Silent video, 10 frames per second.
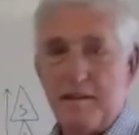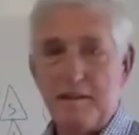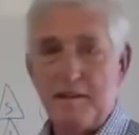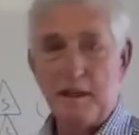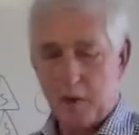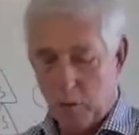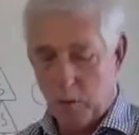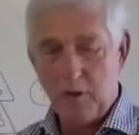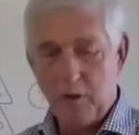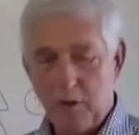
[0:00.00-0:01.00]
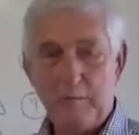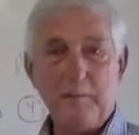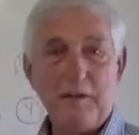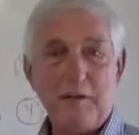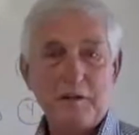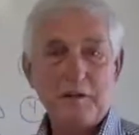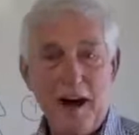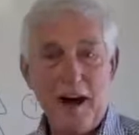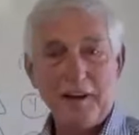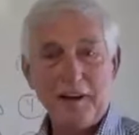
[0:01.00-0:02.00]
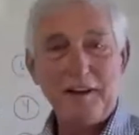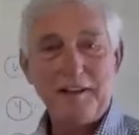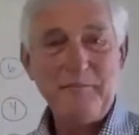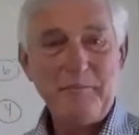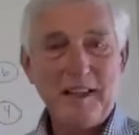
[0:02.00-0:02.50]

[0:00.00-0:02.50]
Number one would be mother's father,